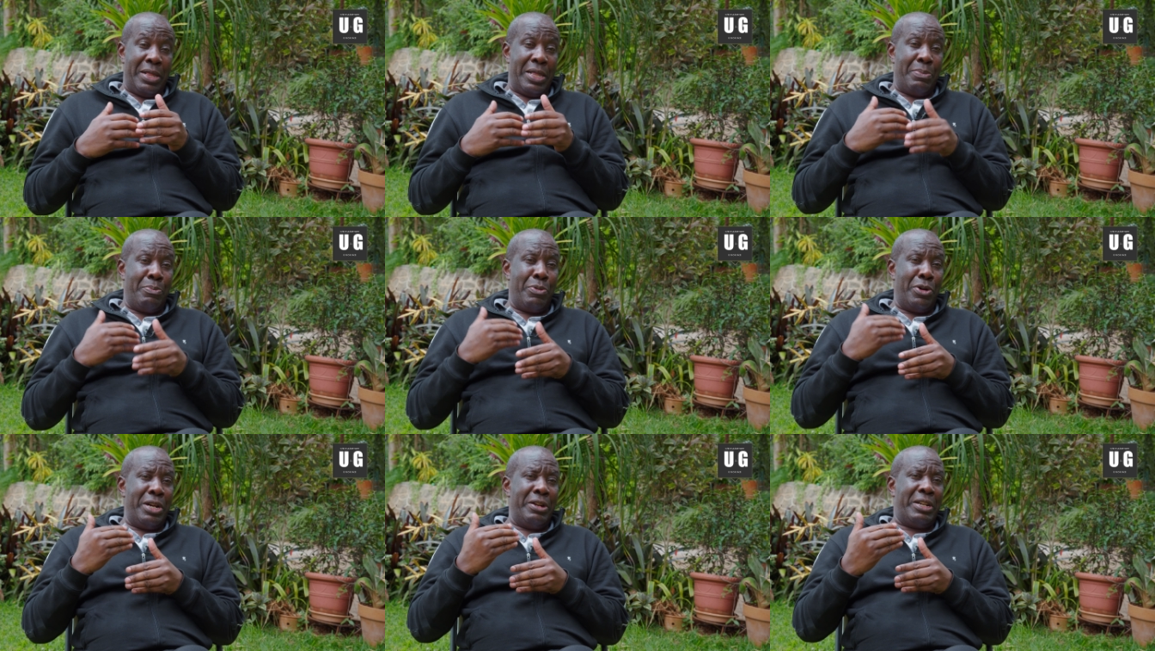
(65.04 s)

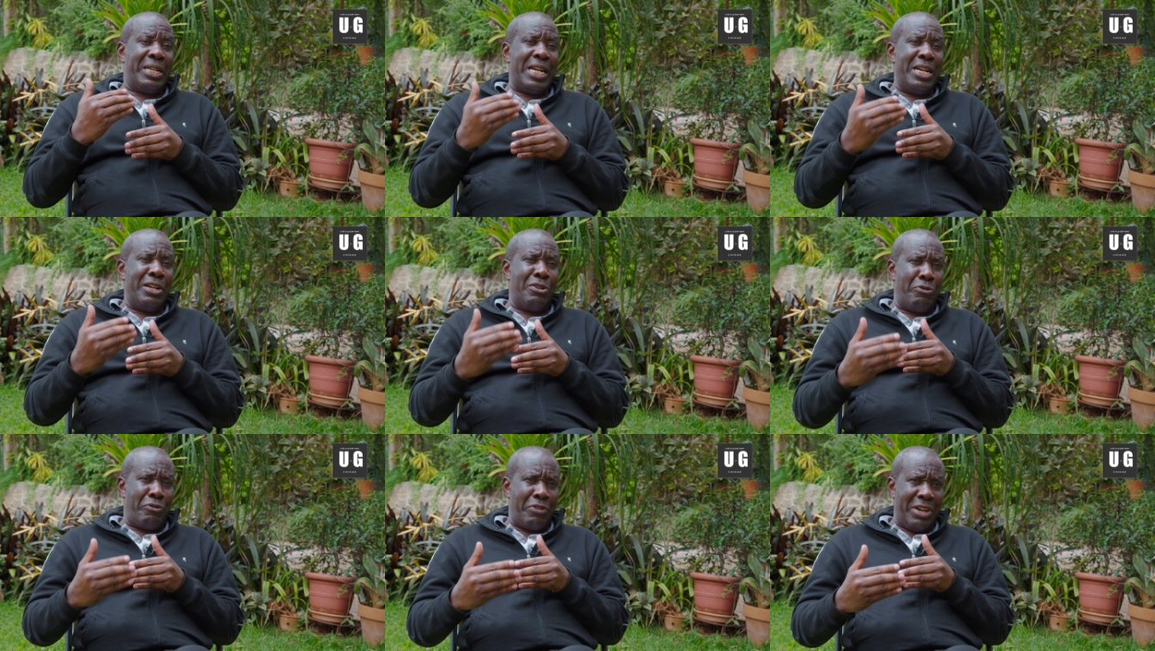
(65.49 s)
body
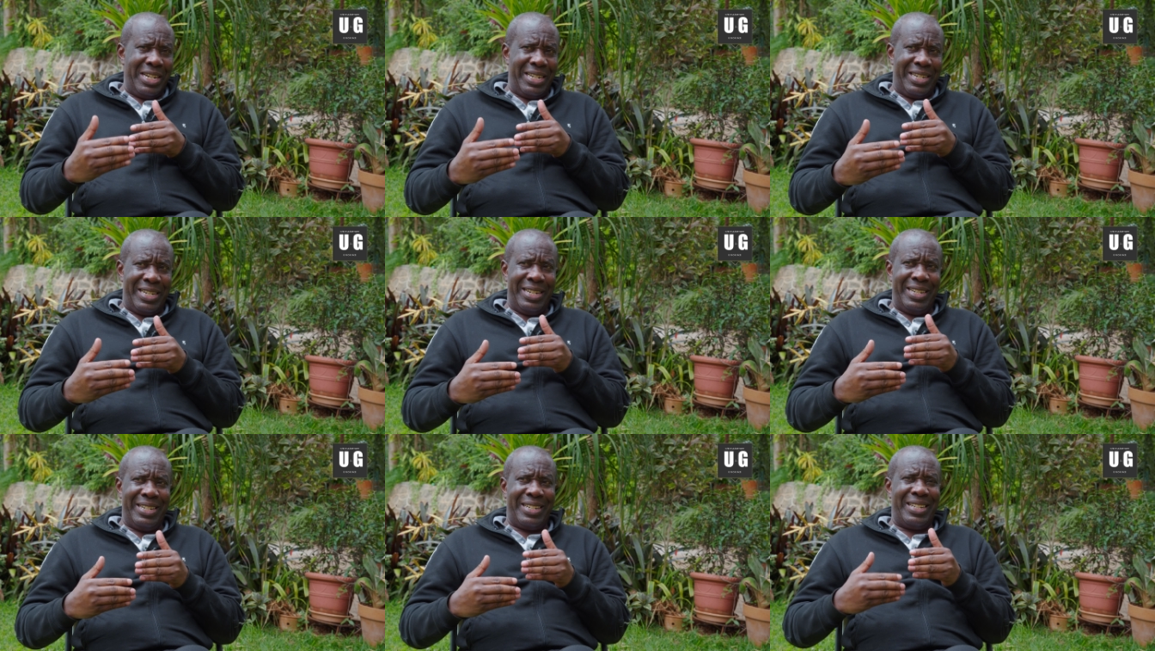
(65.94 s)
trying to
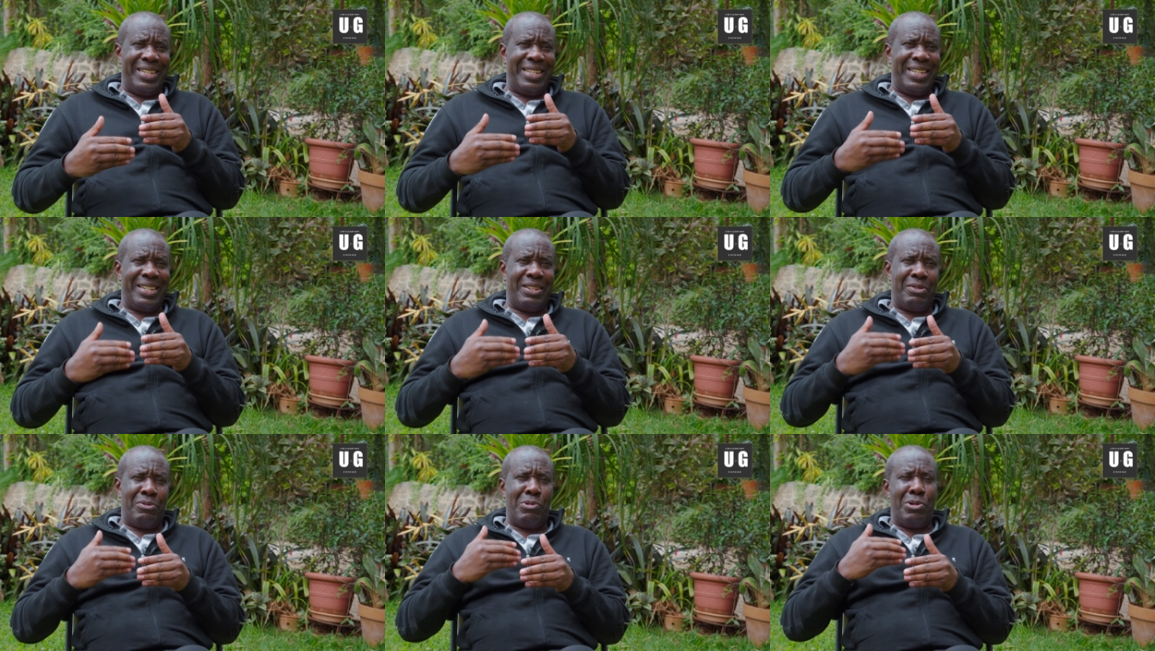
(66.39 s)
fight it
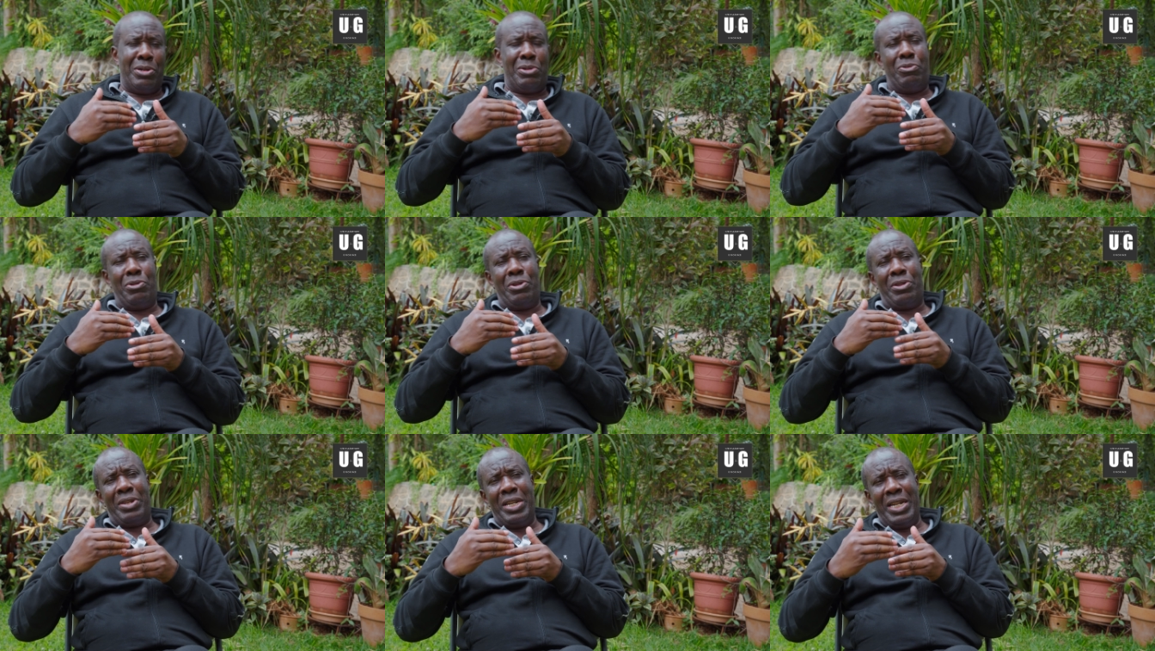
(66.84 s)
is what
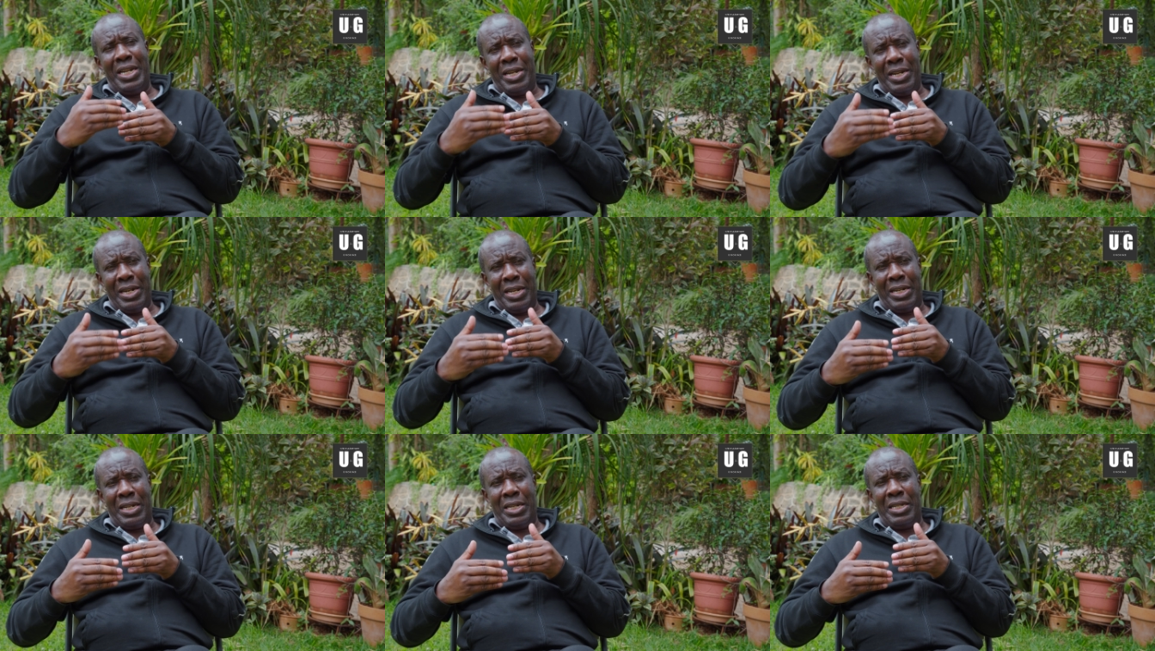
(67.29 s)
was
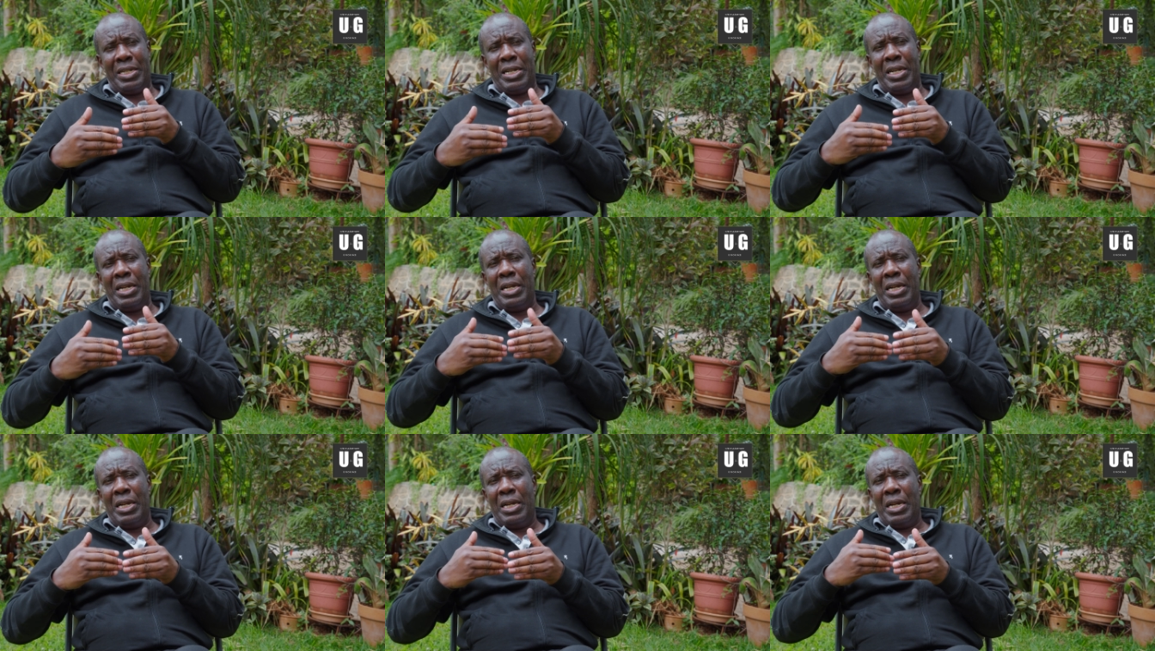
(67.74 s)
thinking it is
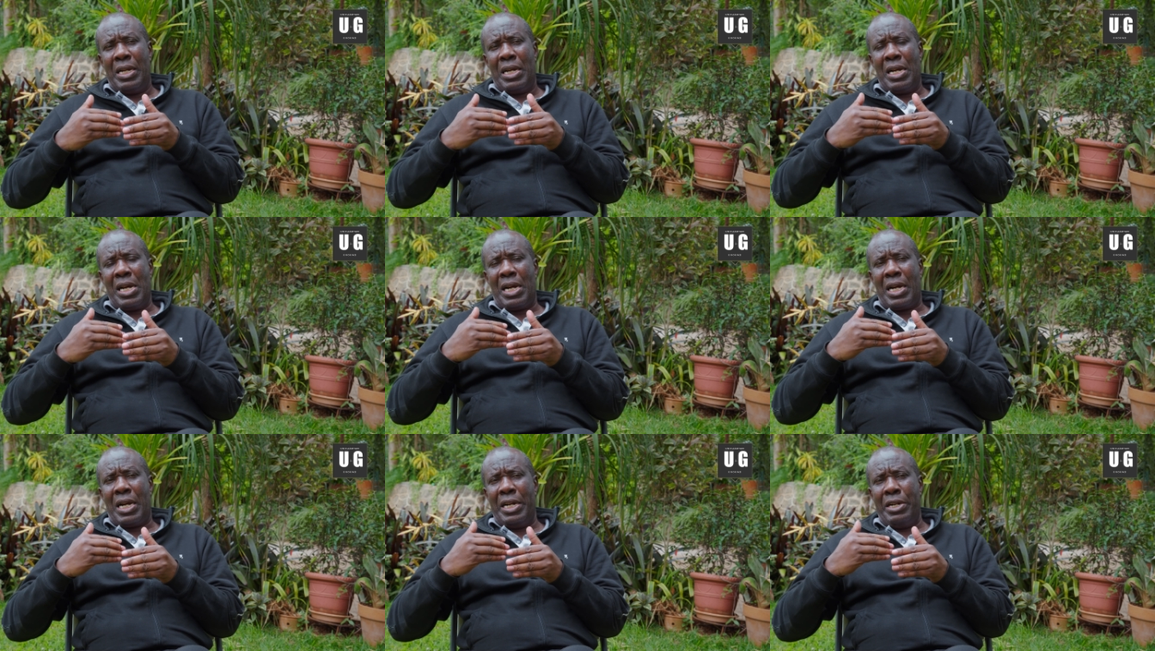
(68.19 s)
a
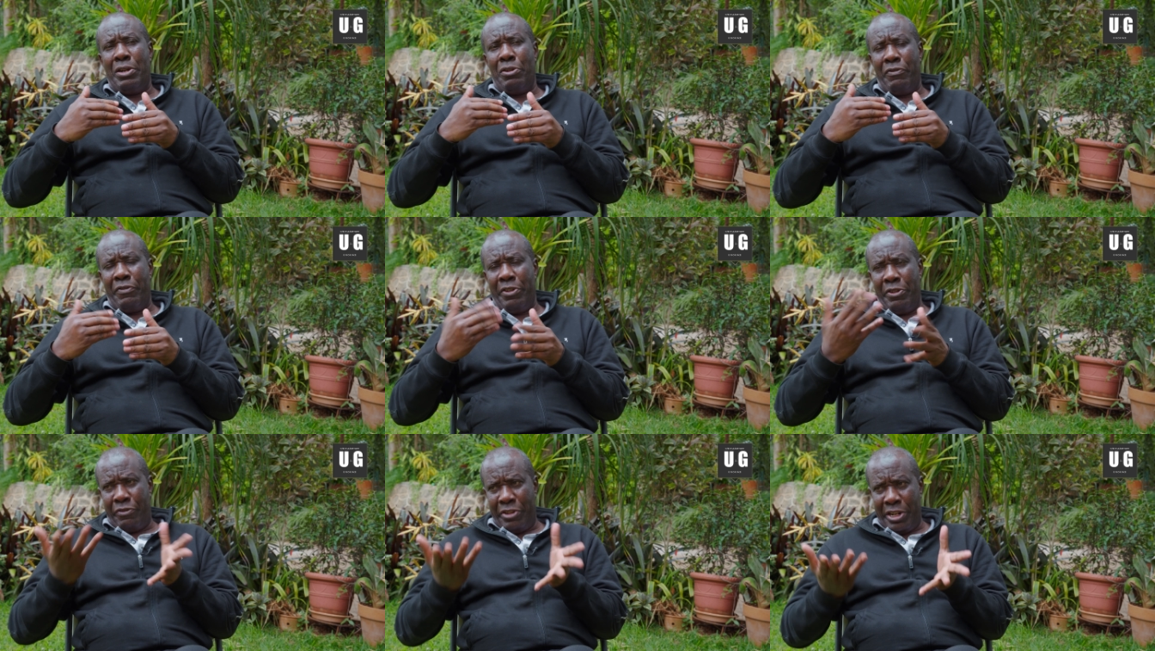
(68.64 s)
kind
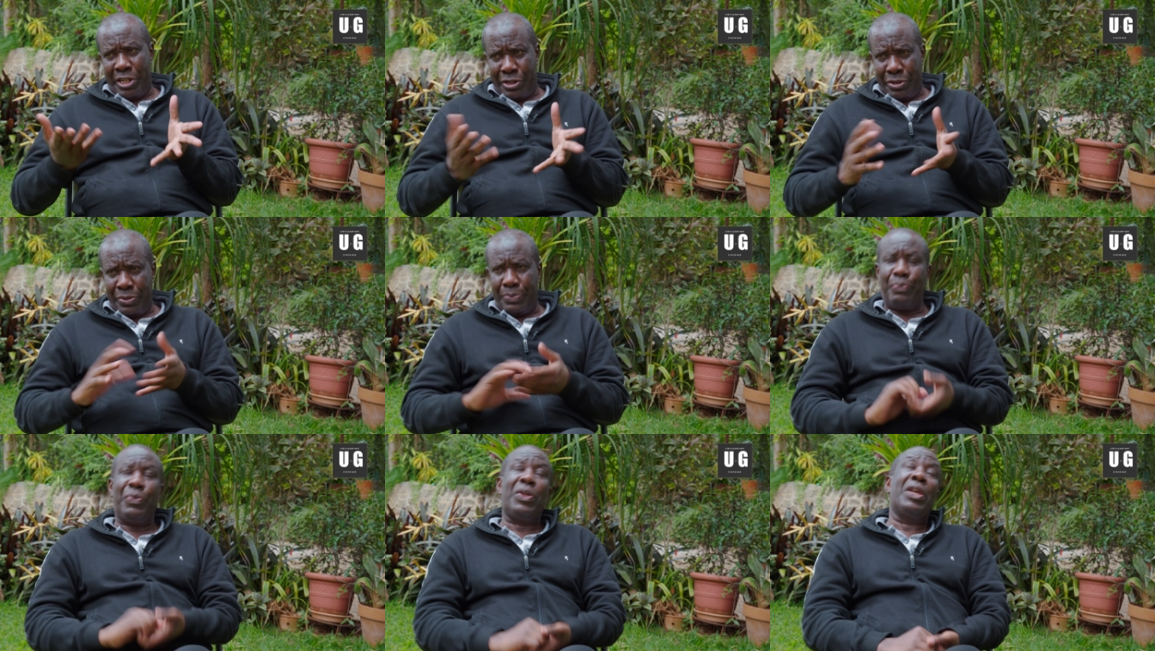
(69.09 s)
of
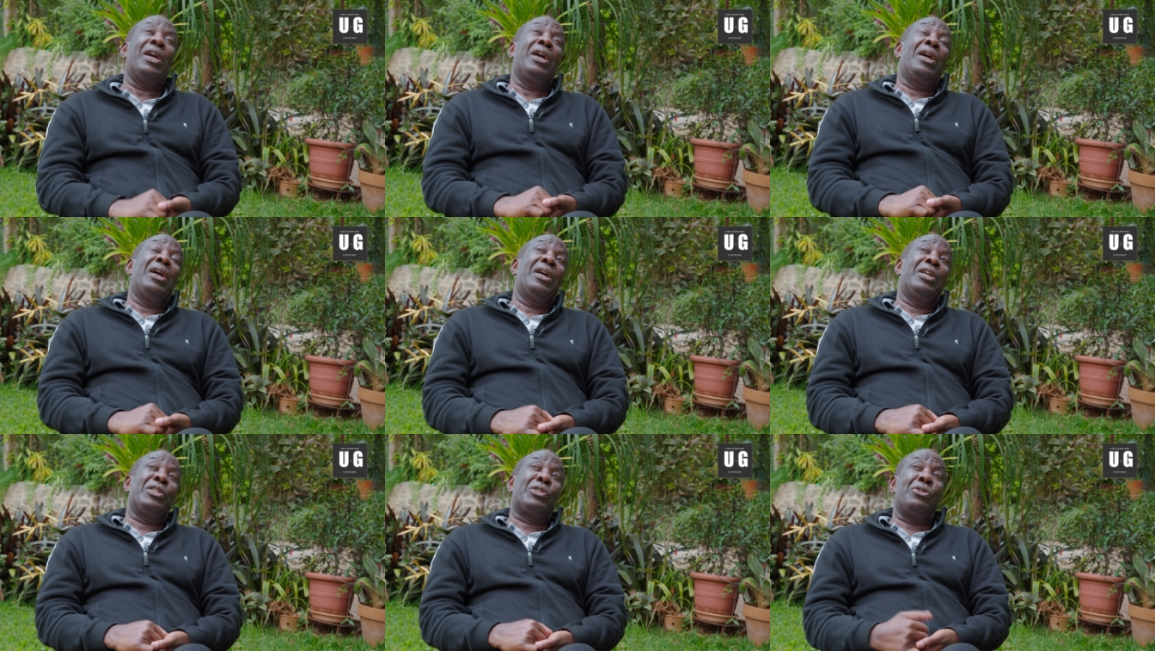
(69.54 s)
infection.
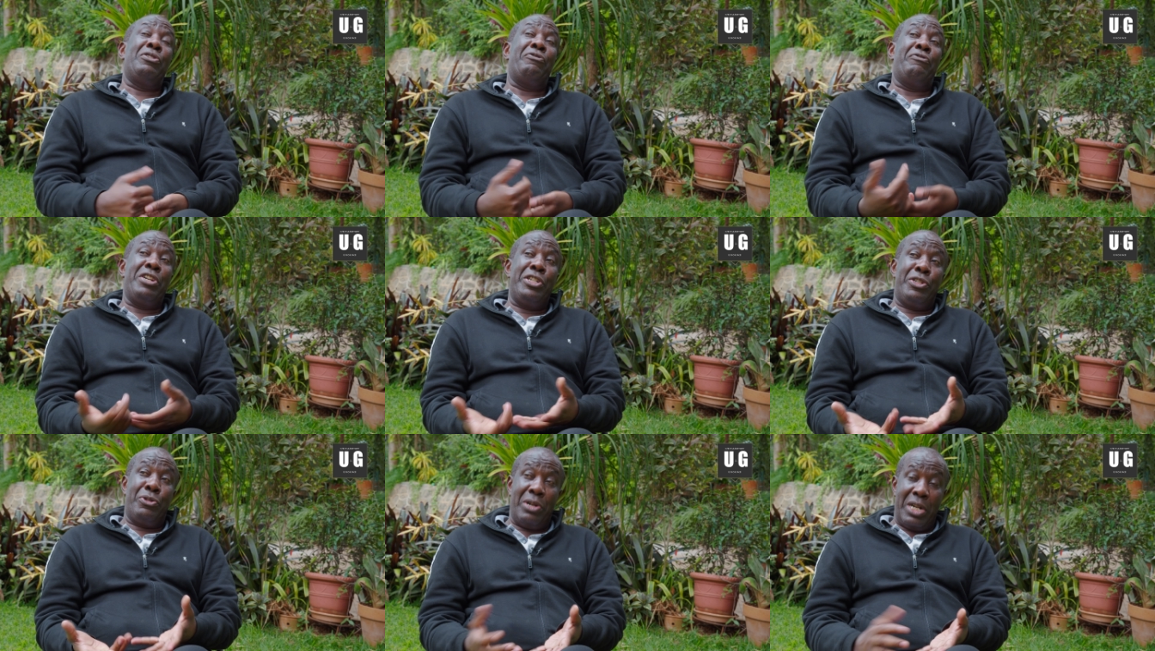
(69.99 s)
So
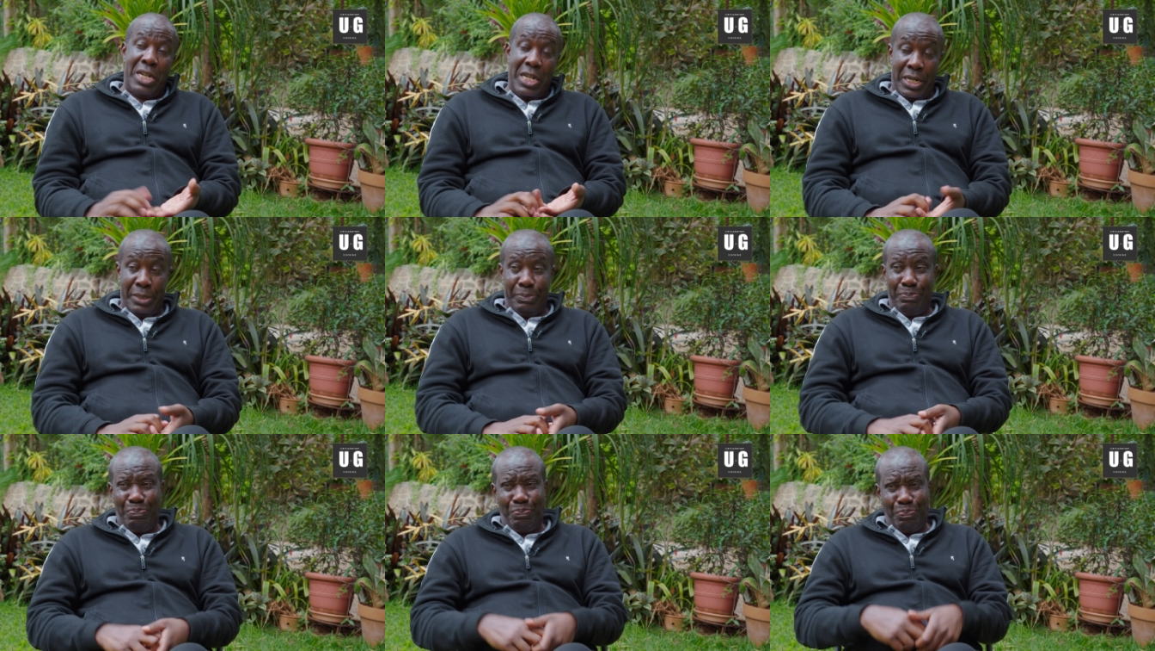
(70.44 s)

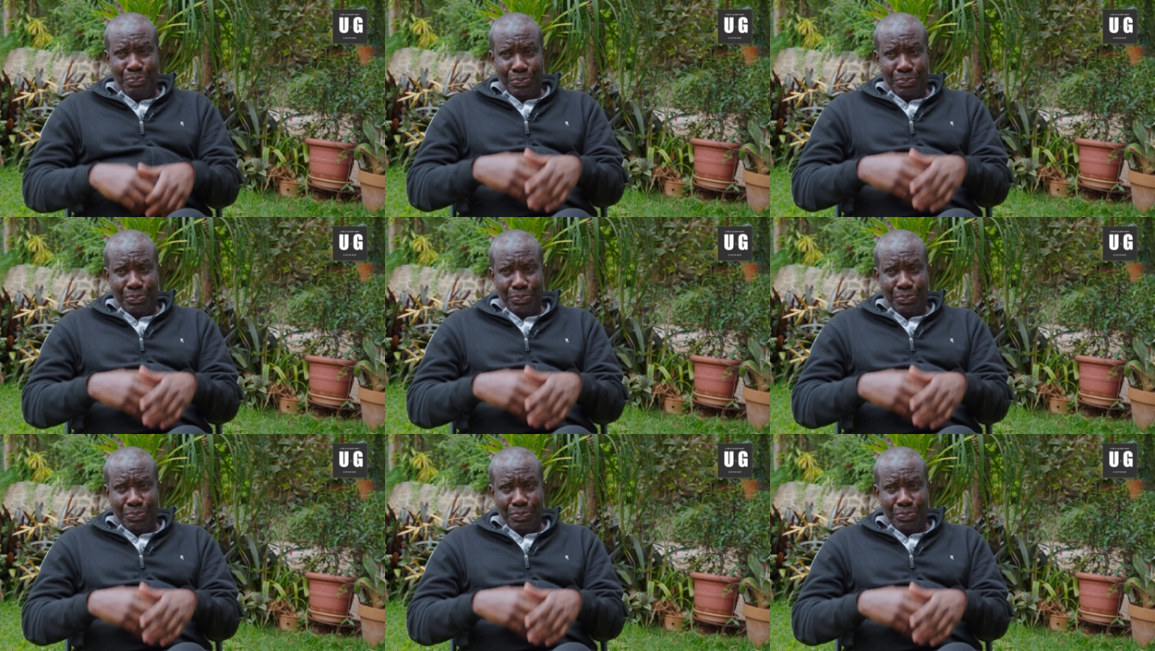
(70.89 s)
eventually,